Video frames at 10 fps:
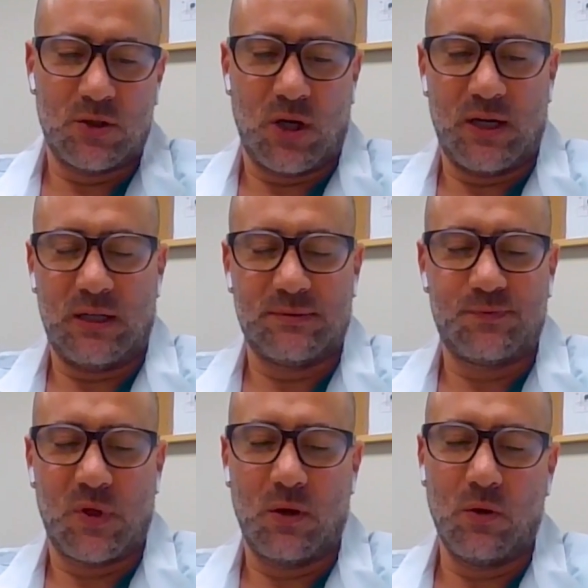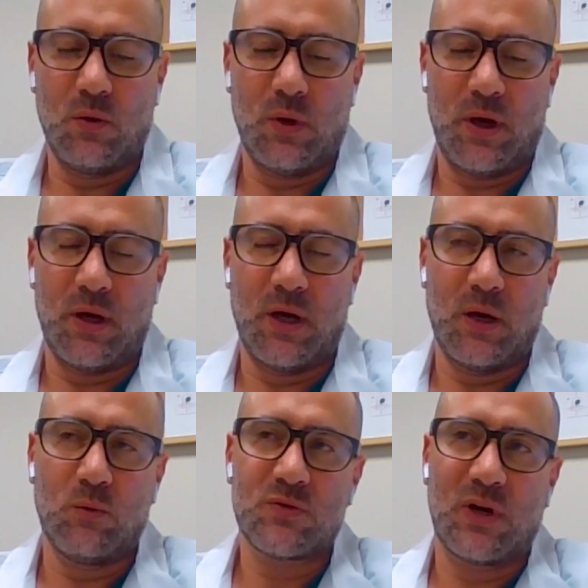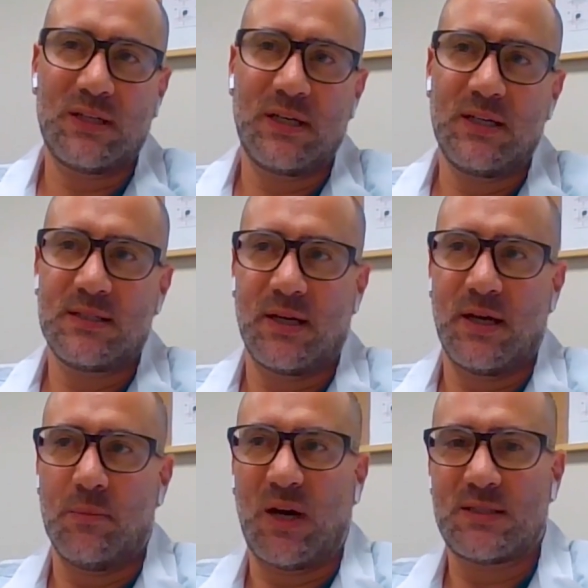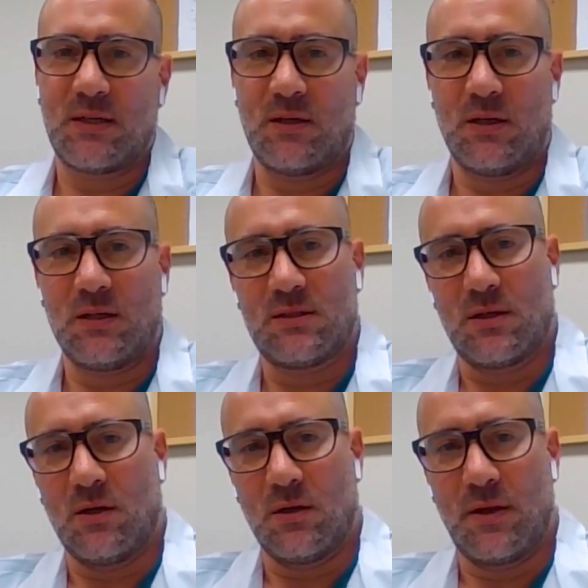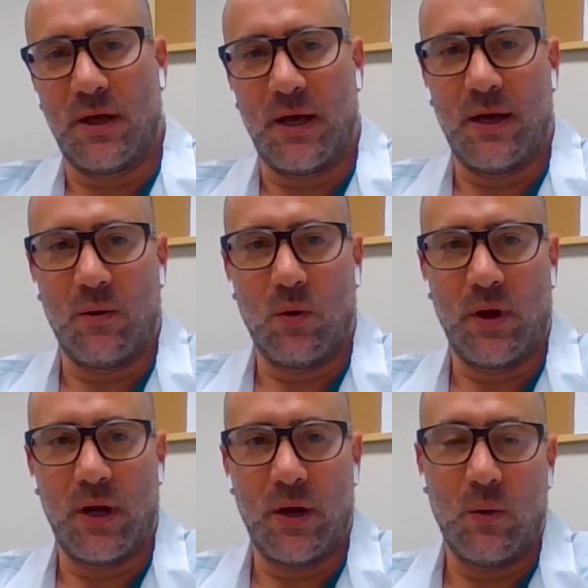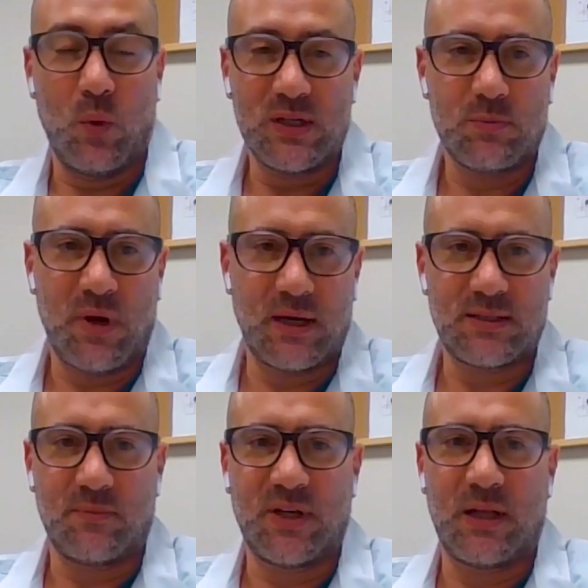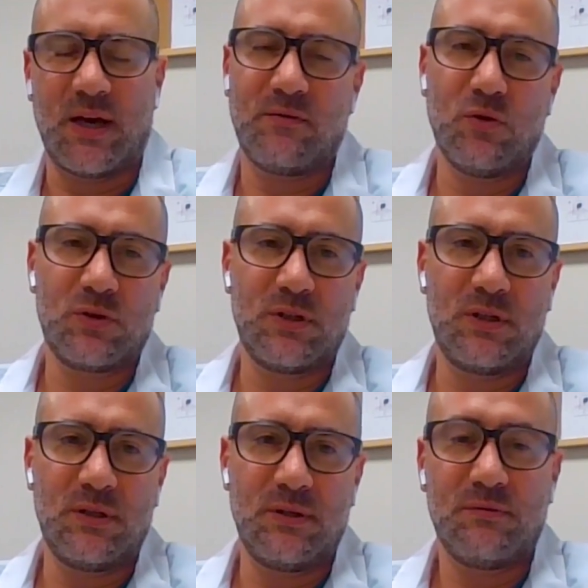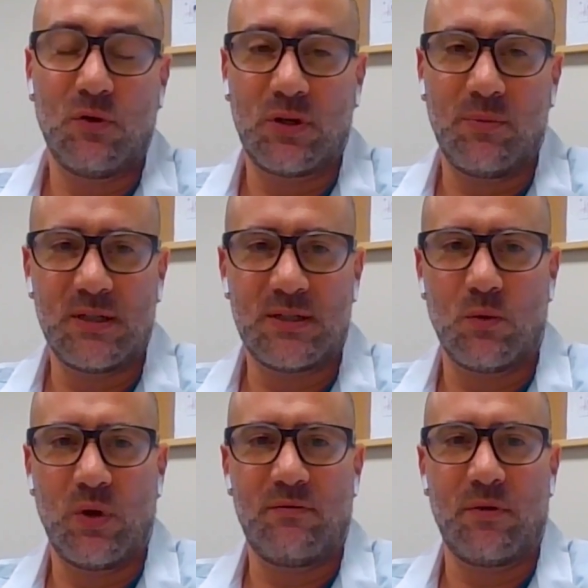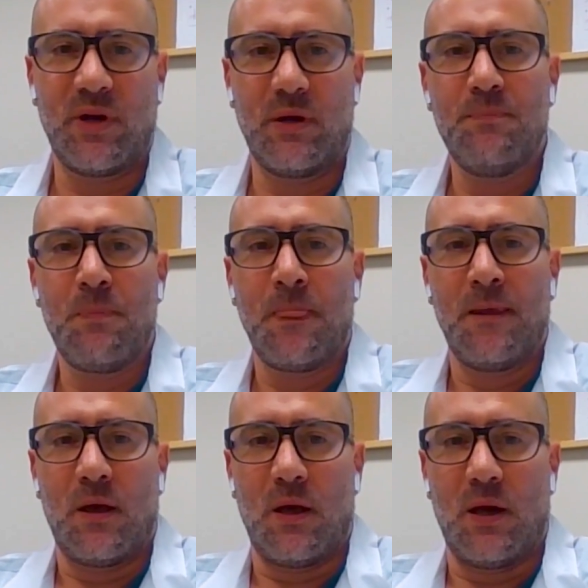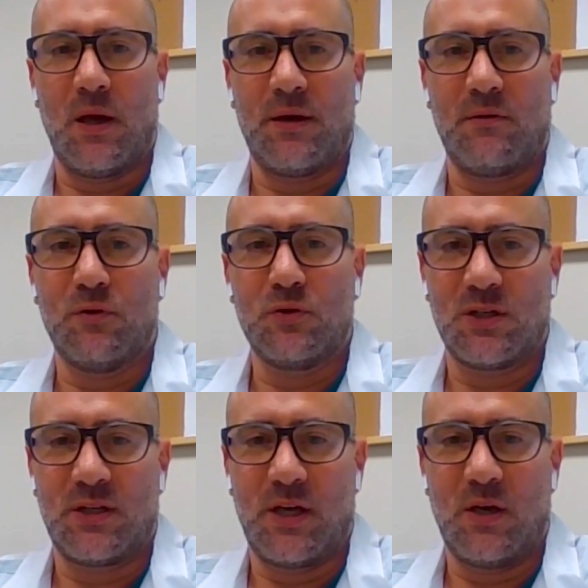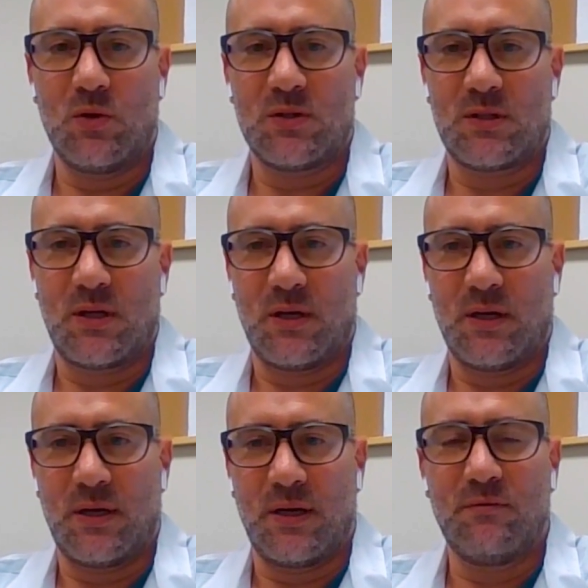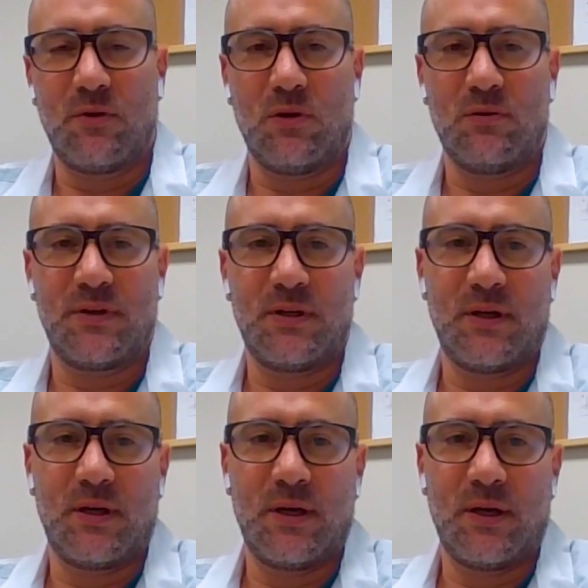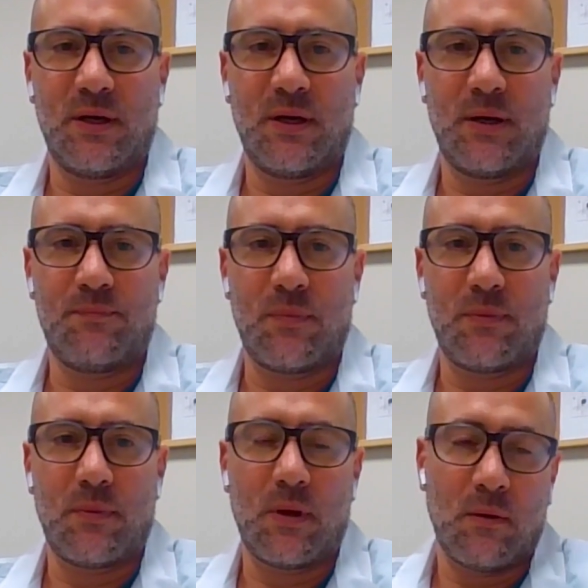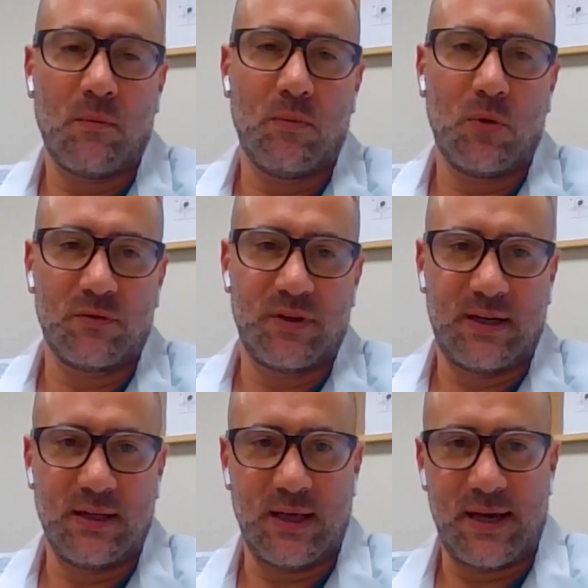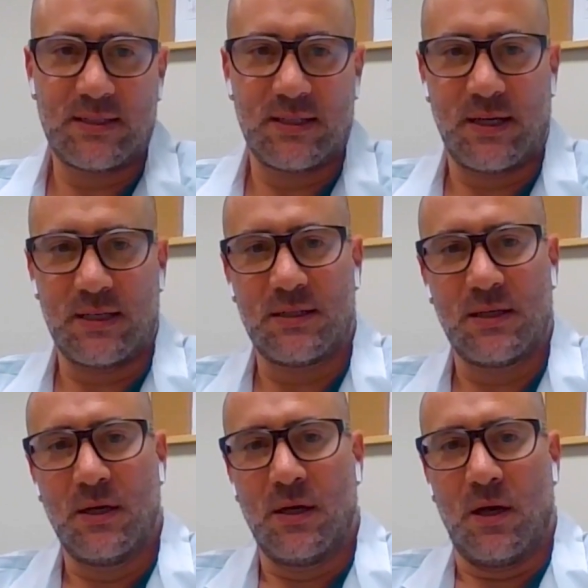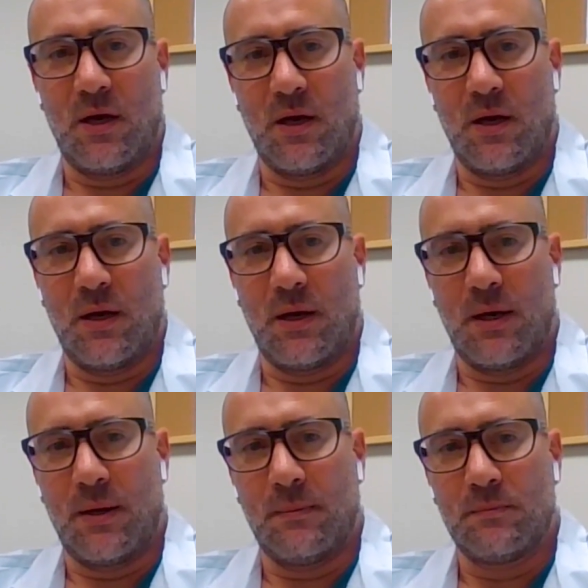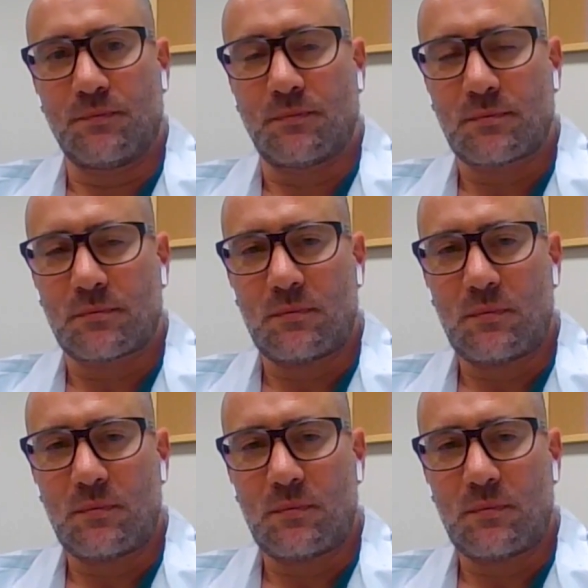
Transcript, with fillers: child who uh, was riding his uh, bicycles on the uh, West Bank, something like 40, 40 minutes away from here. And unfortunately, he was uh, involved in a um, motor vehicle accident. Um,